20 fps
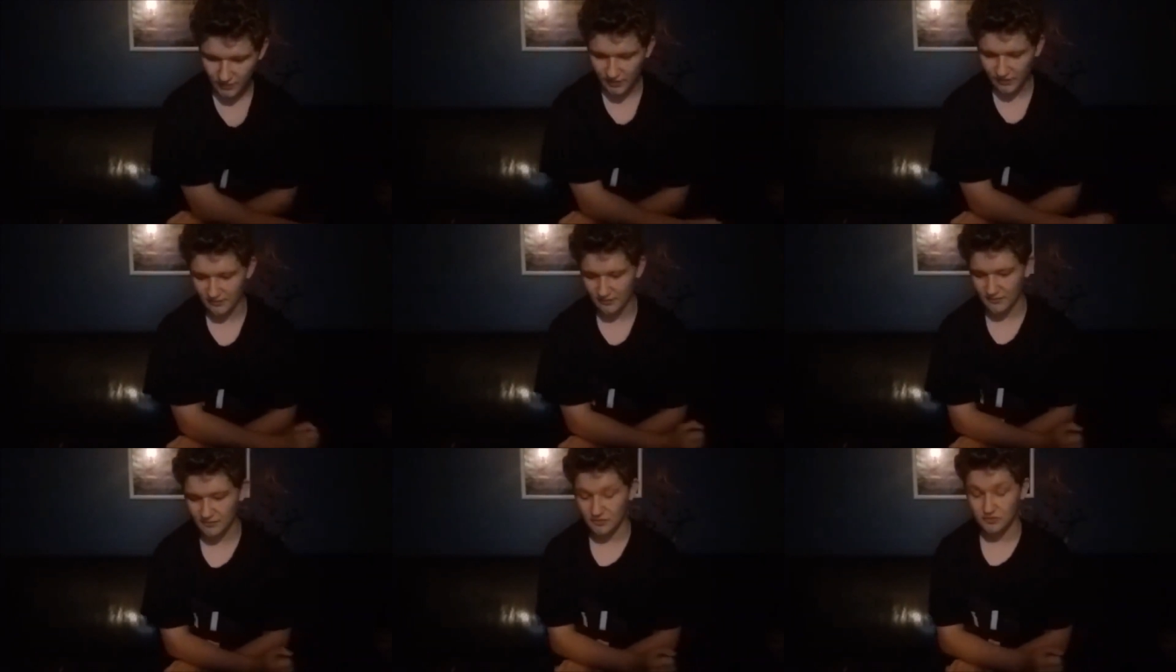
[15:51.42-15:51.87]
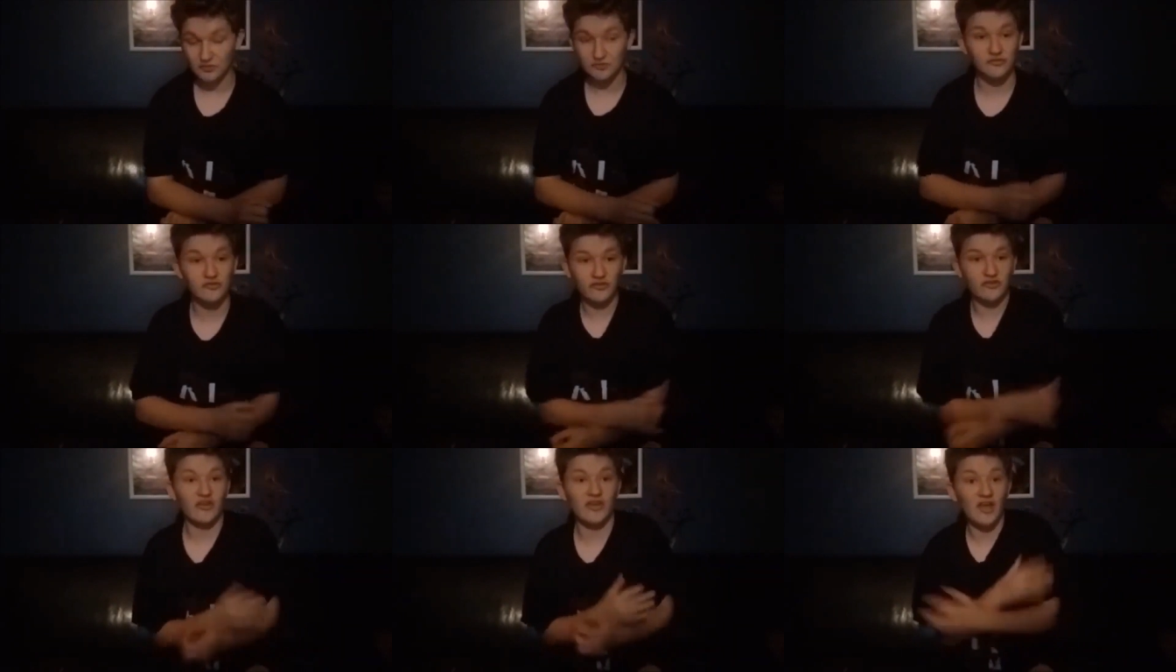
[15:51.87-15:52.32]
And then you're
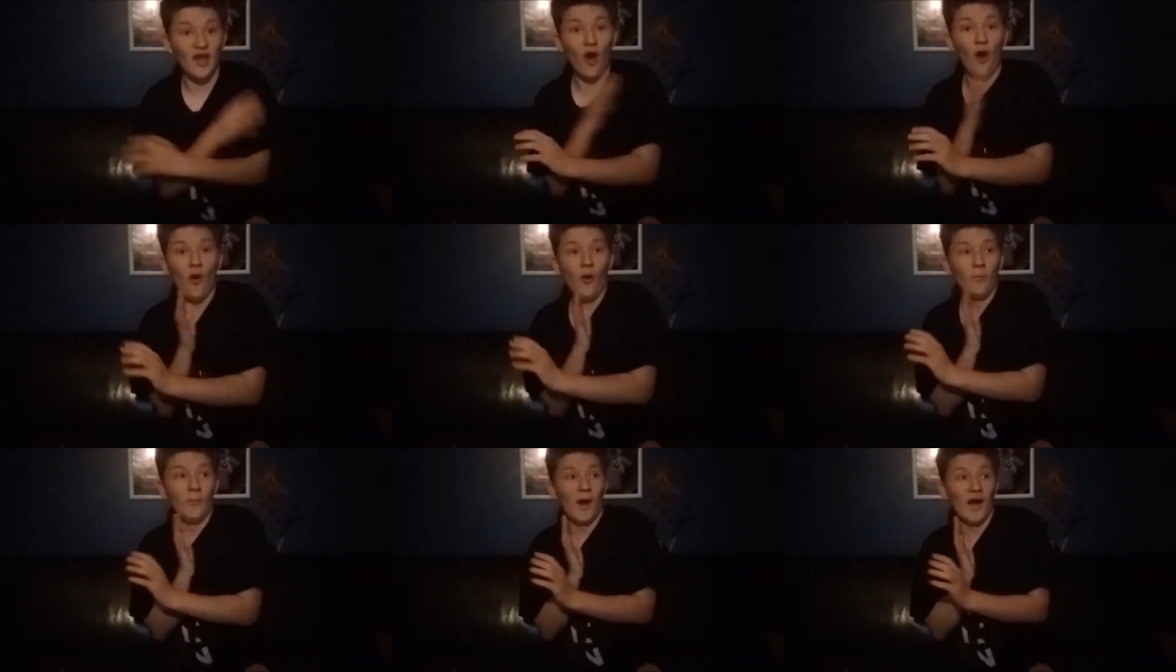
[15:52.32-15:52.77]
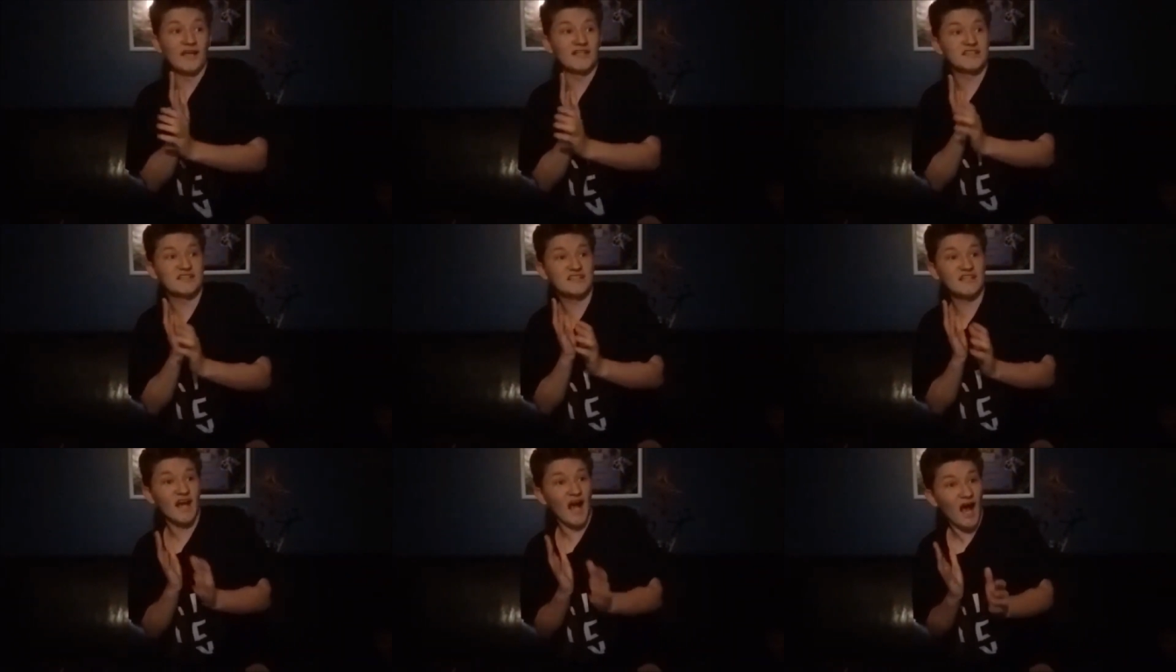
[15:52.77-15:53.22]
just like, oh my
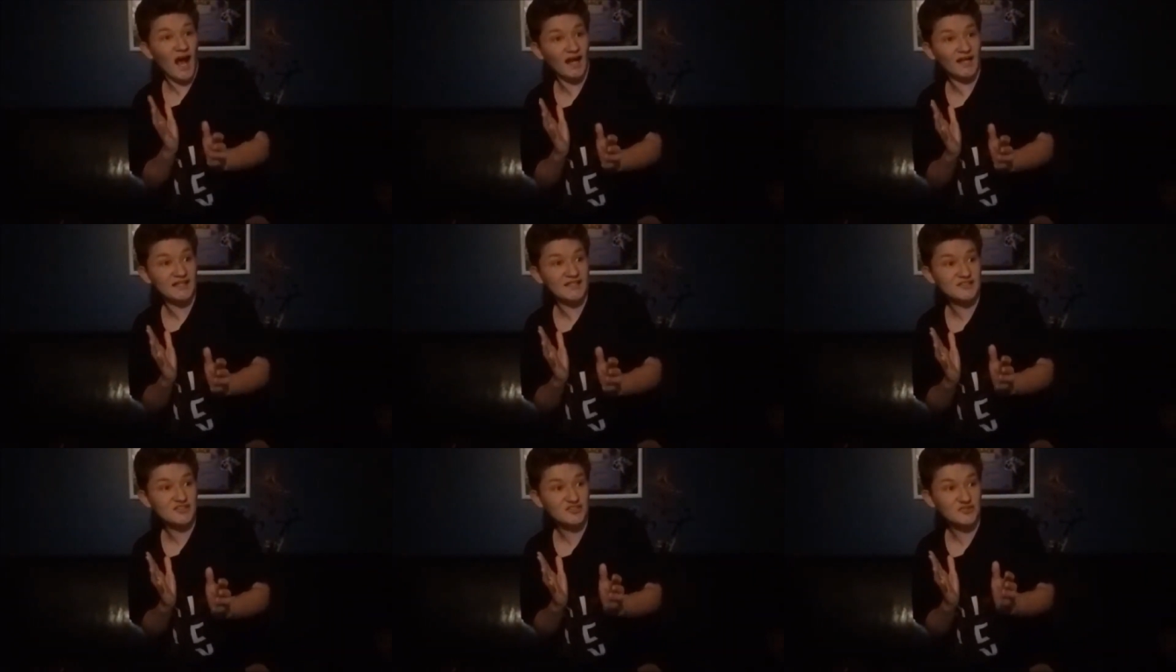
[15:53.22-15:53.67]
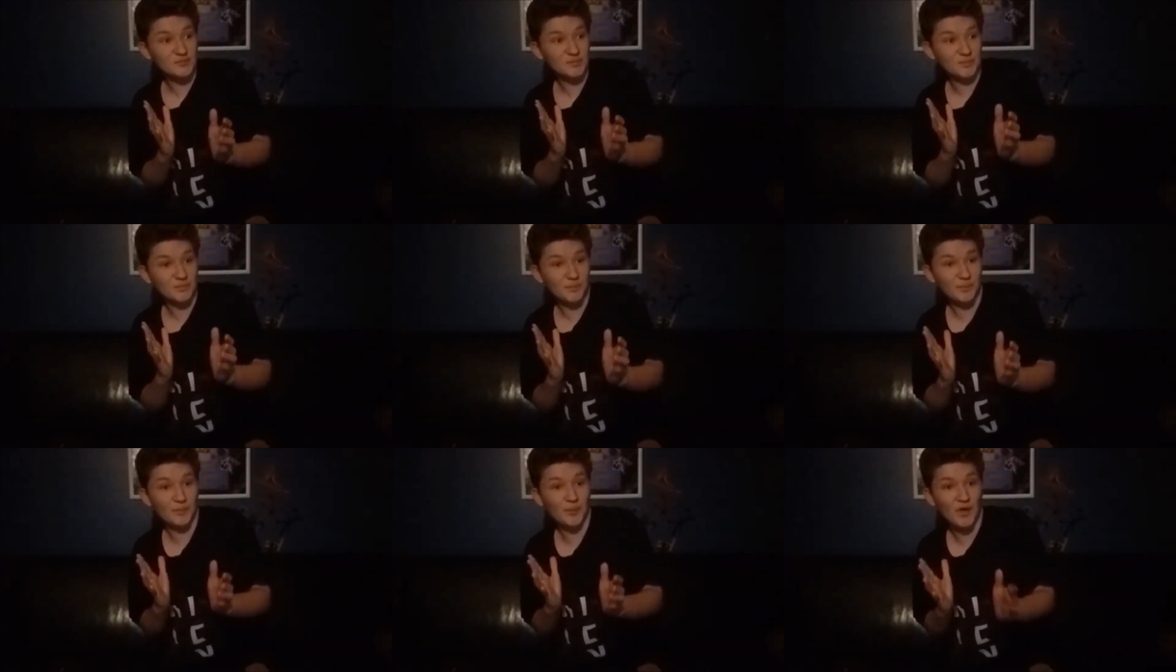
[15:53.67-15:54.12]
god, he just
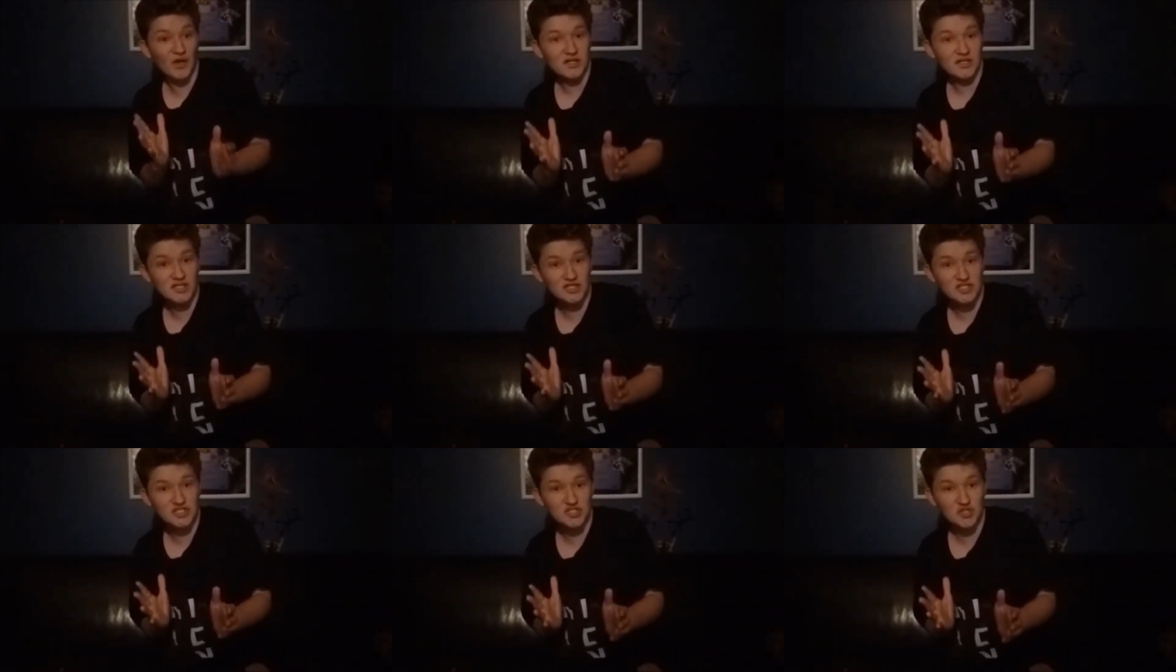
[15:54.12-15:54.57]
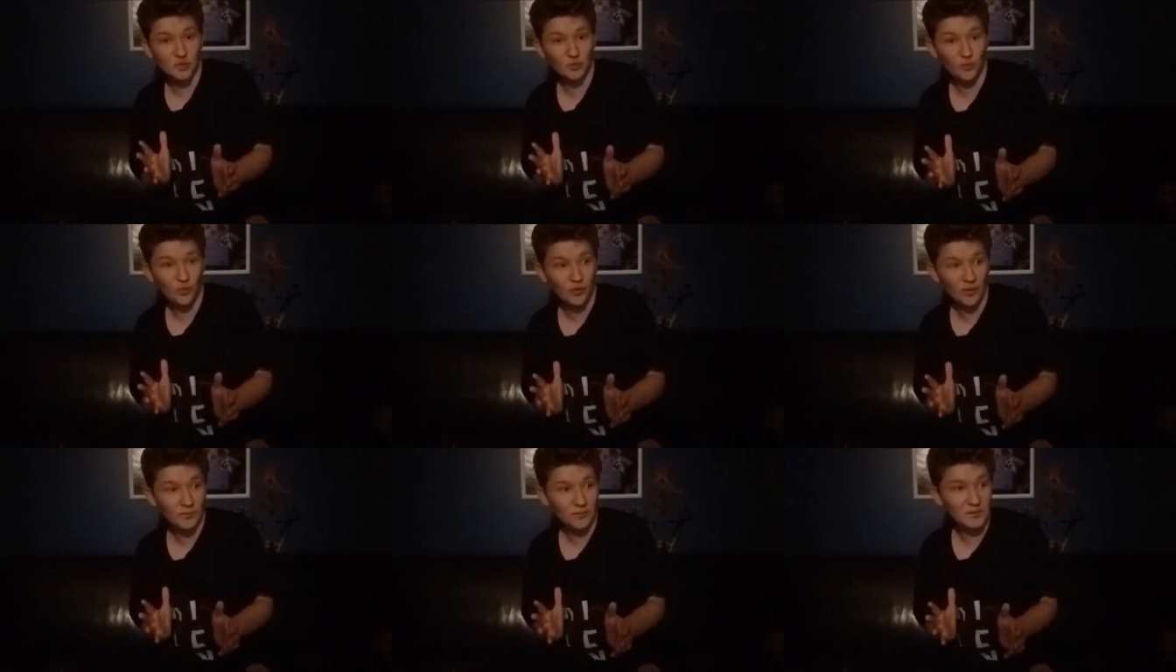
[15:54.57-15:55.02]
punched a
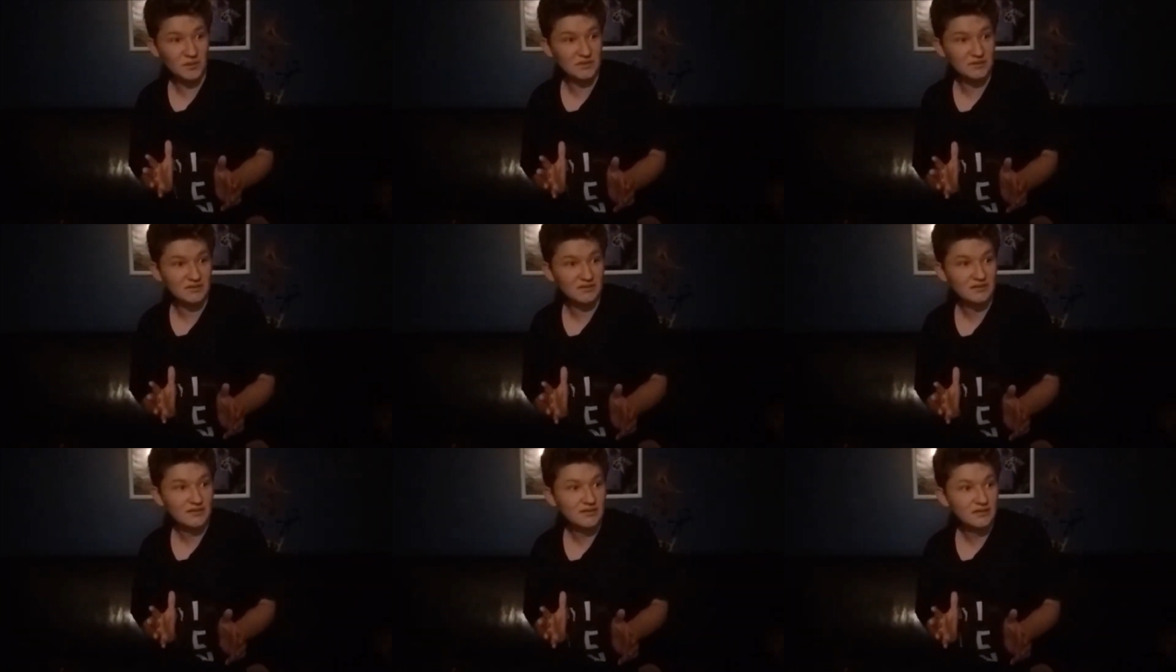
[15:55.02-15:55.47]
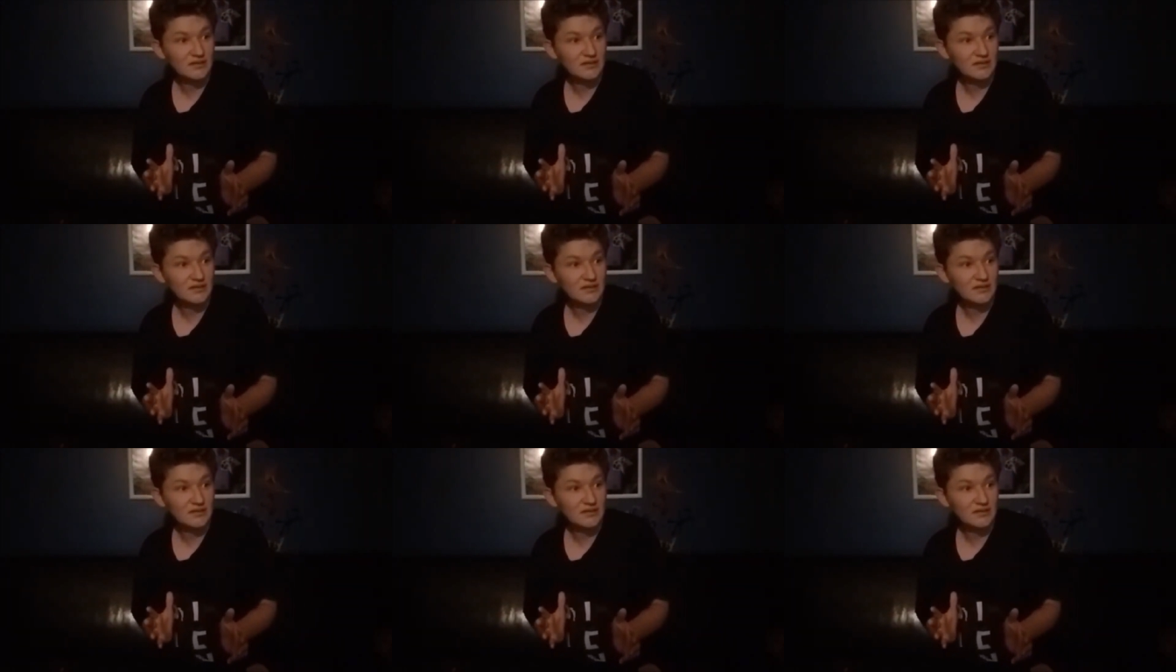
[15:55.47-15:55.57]
woman!